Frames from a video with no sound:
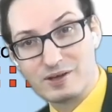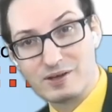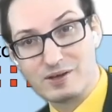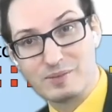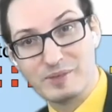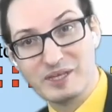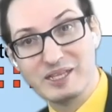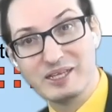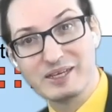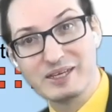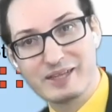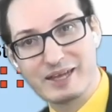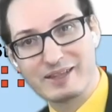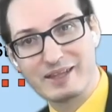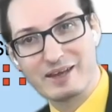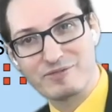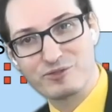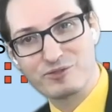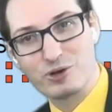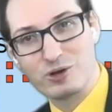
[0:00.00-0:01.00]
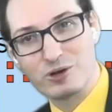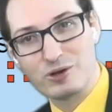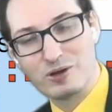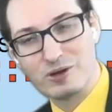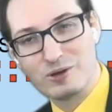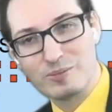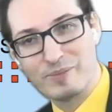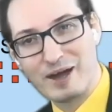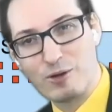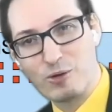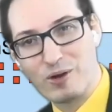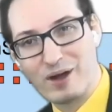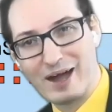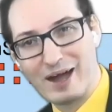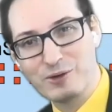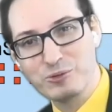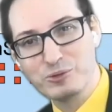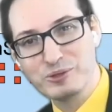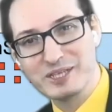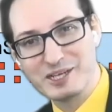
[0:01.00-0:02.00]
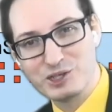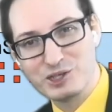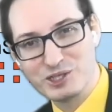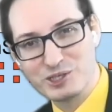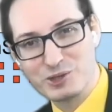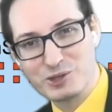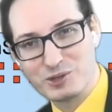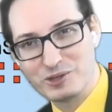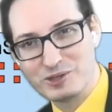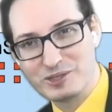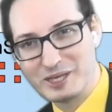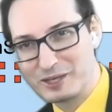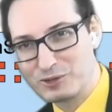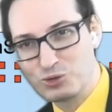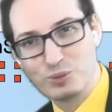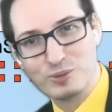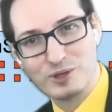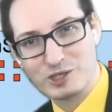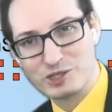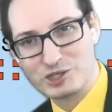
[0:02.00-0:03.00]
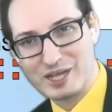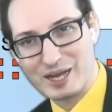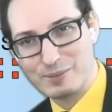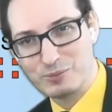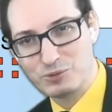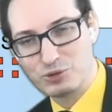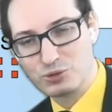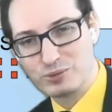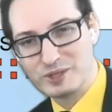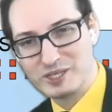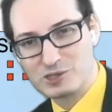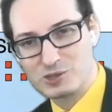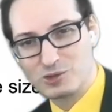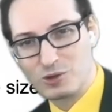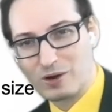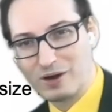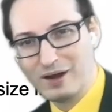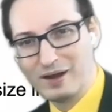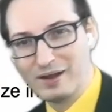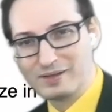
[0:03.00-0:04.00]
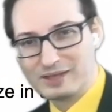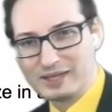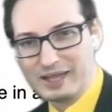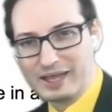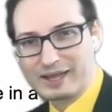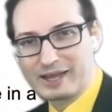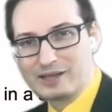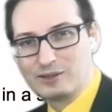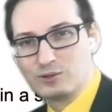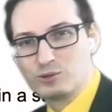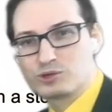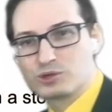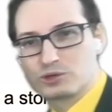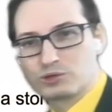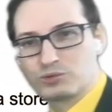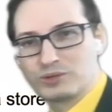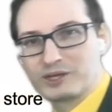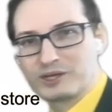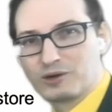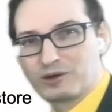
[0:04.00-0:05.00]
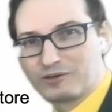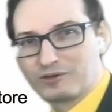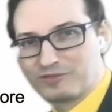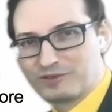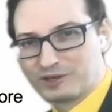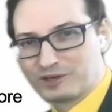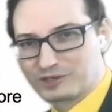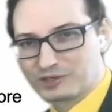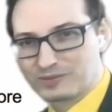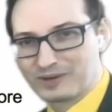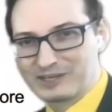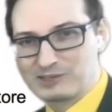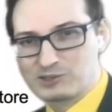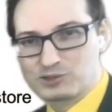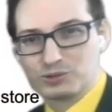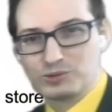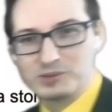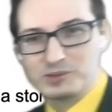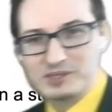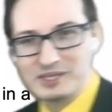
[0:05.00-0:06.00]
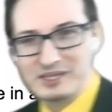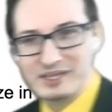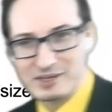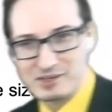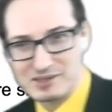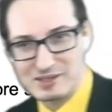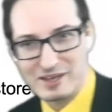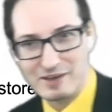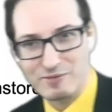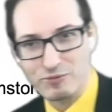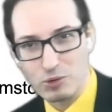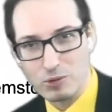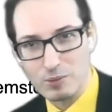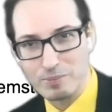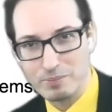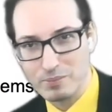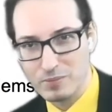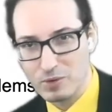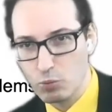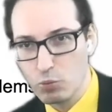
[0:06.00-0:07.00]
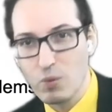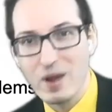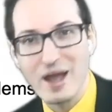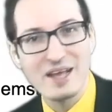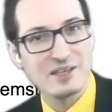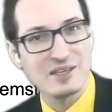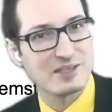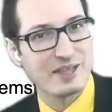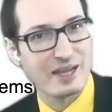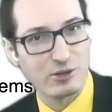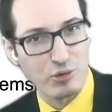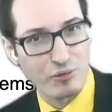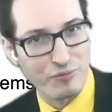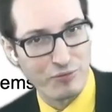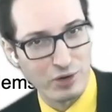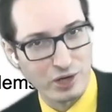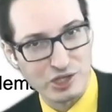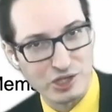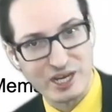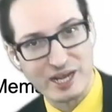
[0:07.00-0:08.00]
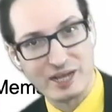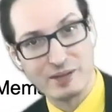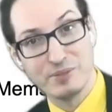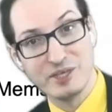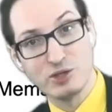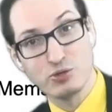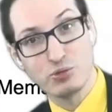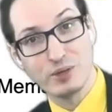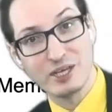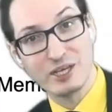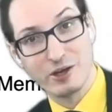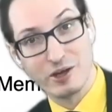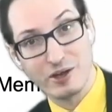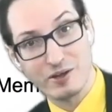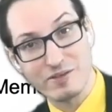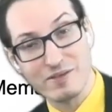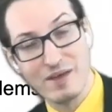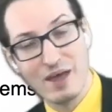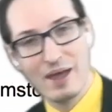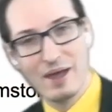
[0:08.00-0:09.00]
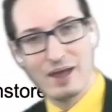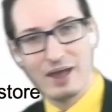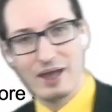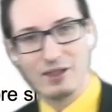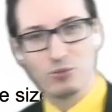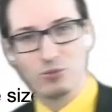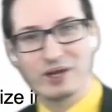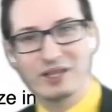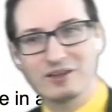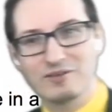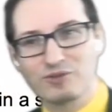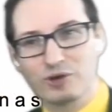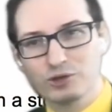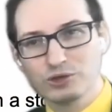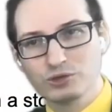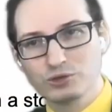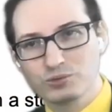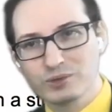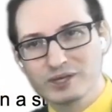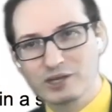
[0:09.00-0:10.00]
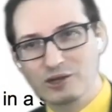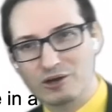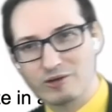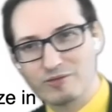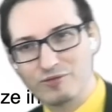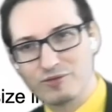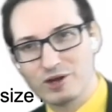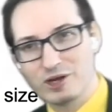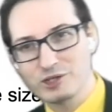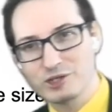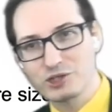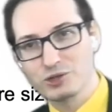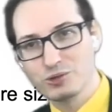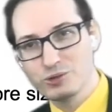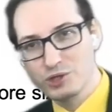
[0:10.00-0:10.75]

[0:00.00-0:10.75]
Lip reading: meaning that after a power outage, it's going to take too much time to restore, then I can also trigger a flush, right? So you see there are several ways that a flush can be triggered. And whenever you trigger a flush, you